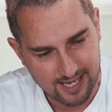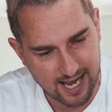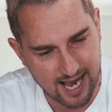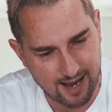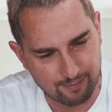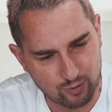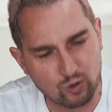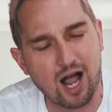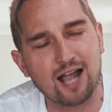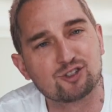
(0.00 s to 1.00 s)
or
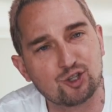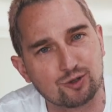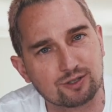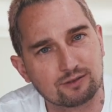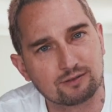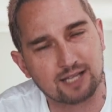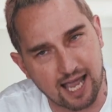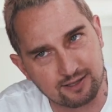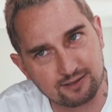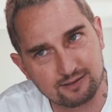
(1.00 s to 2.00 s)
Kindsuit
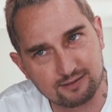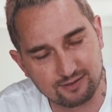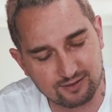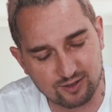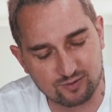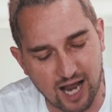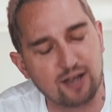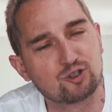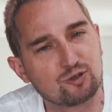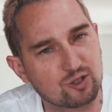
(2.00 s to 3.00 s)
case.
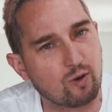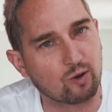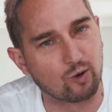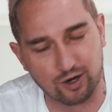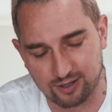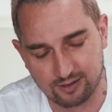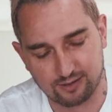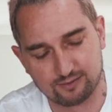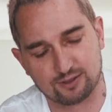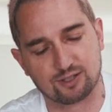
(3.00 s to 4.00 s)
Kindsuit is one word.
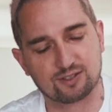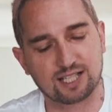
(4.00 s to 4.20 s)
It's